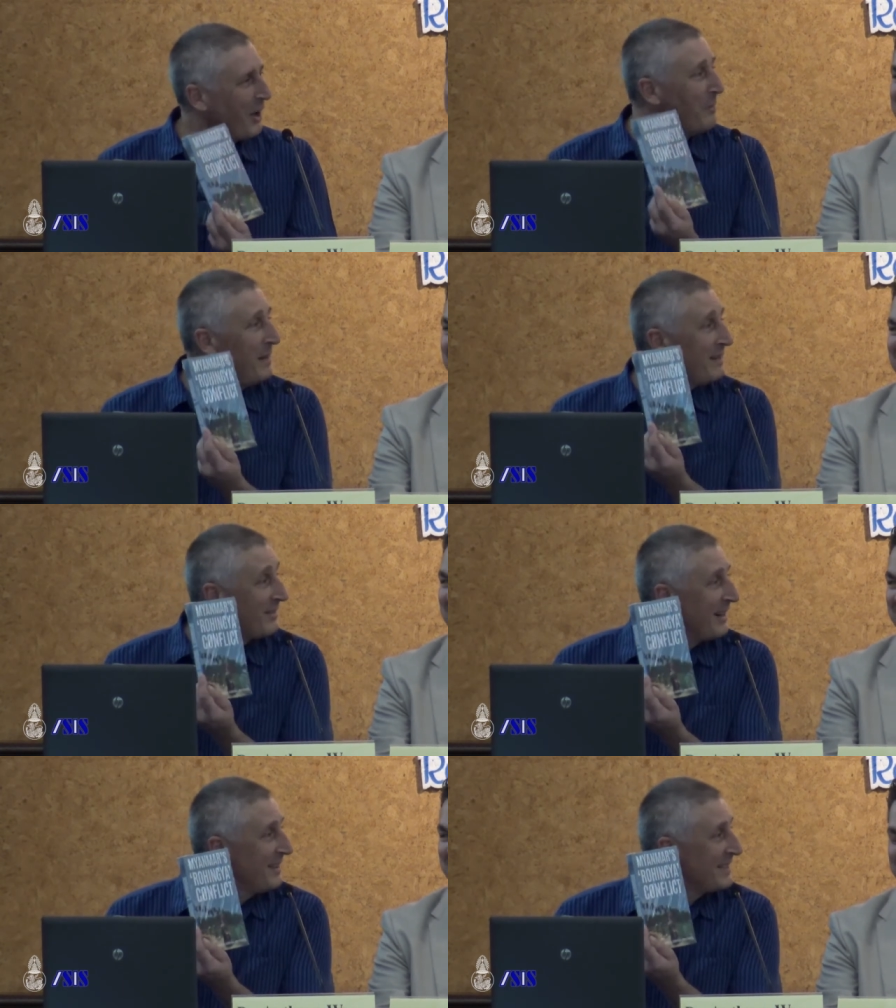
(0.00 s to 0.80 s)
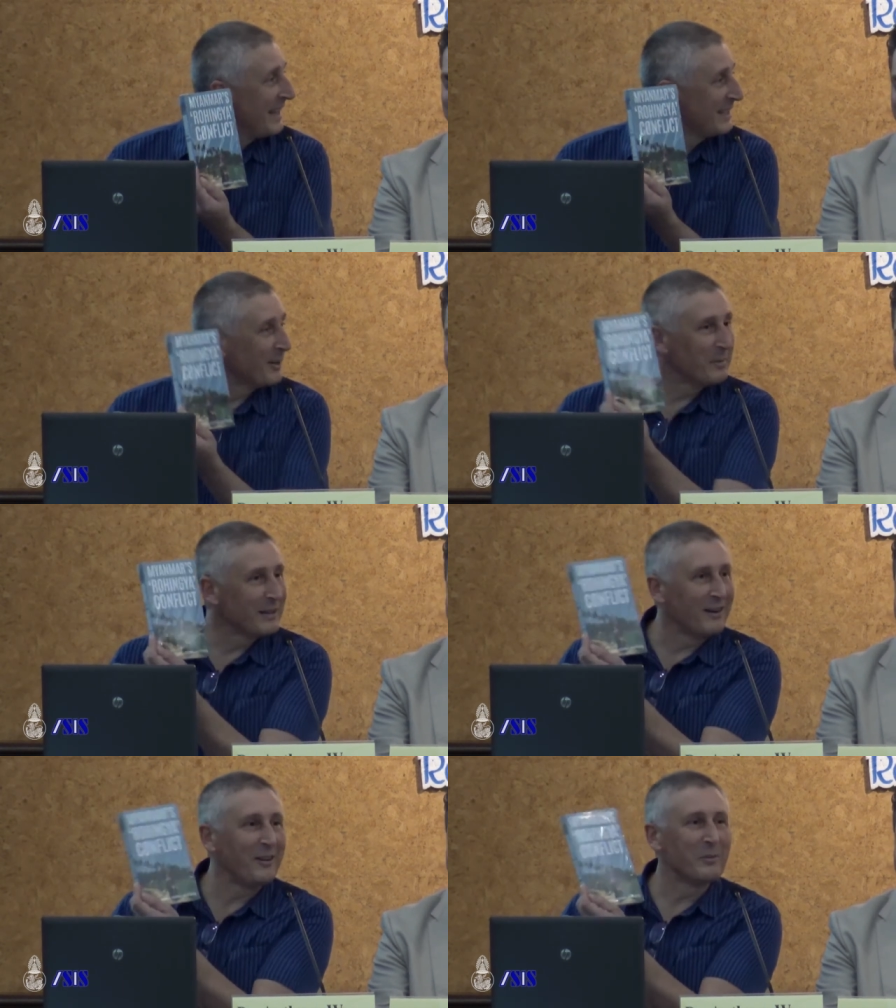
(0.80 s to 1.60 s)
I meant to say this, aren't I? I meant
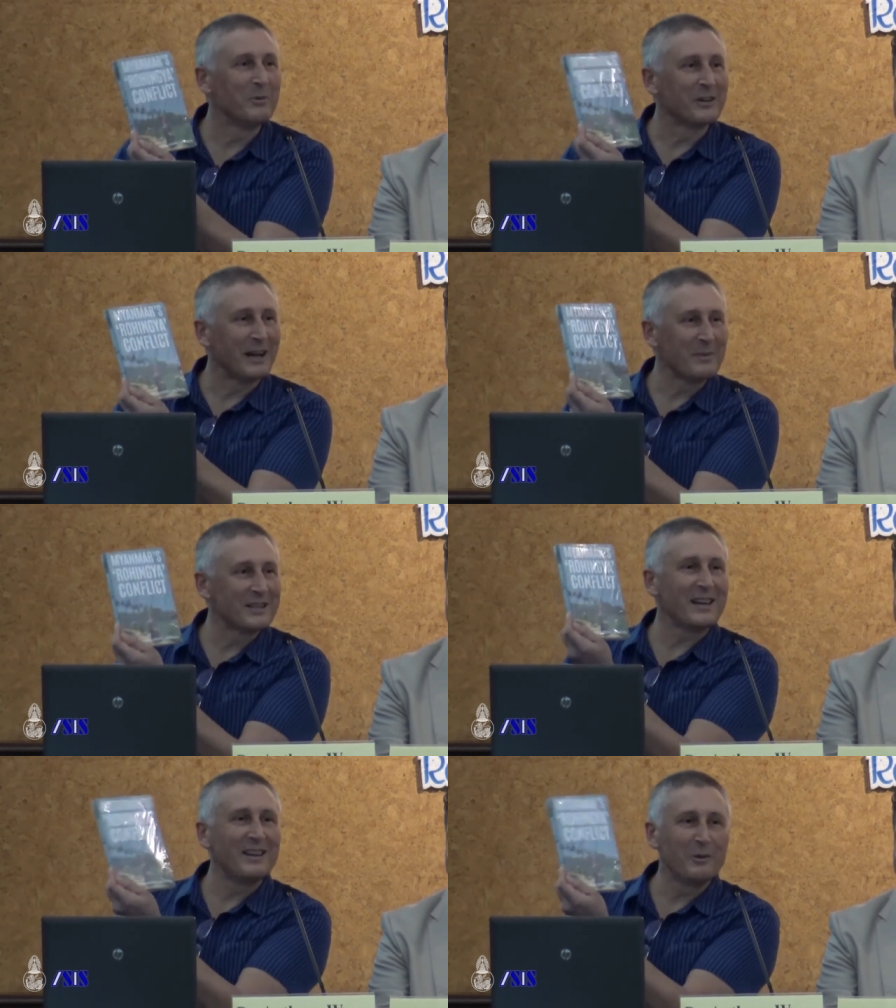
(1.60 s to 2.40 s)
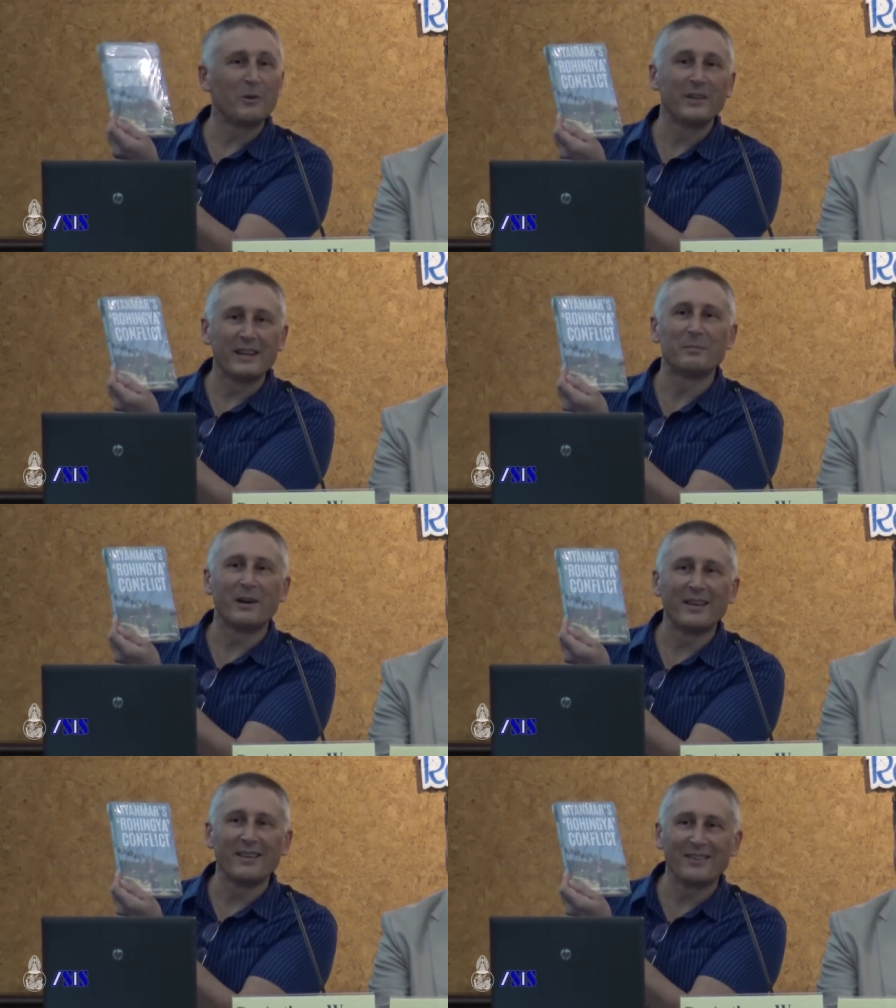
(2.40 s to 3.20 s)
to hold the book up and say you all need to
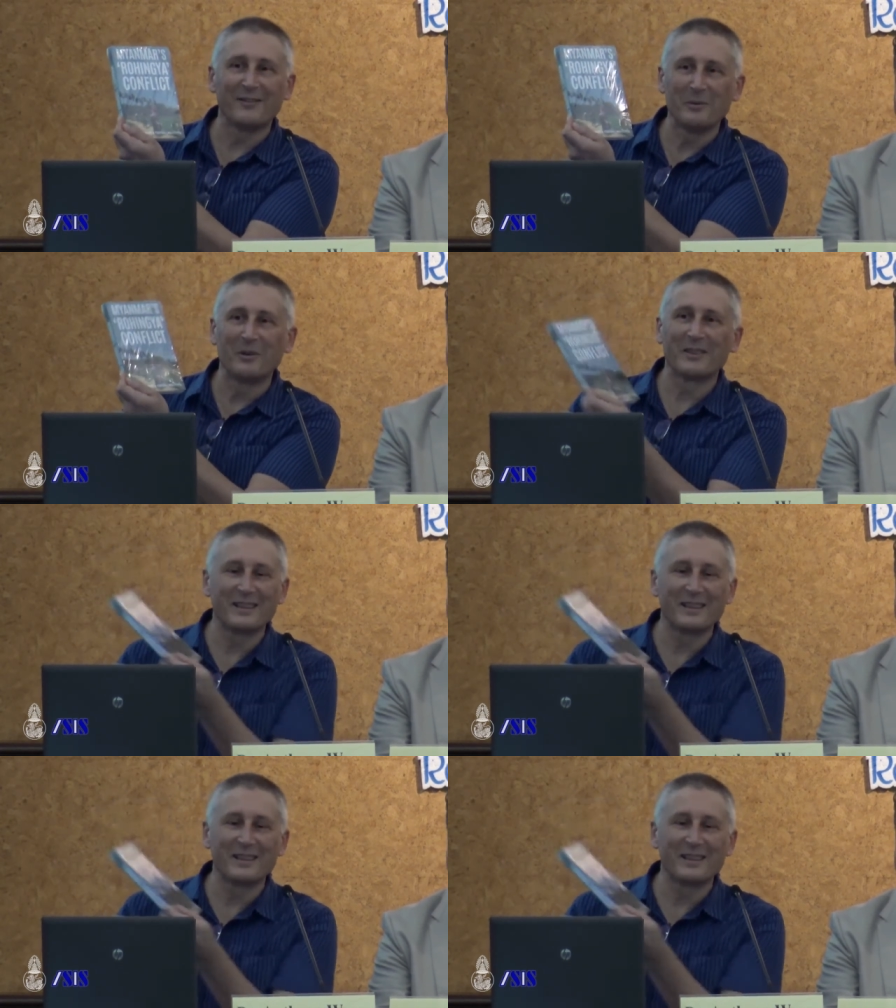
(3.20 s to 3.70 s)
buy this if you want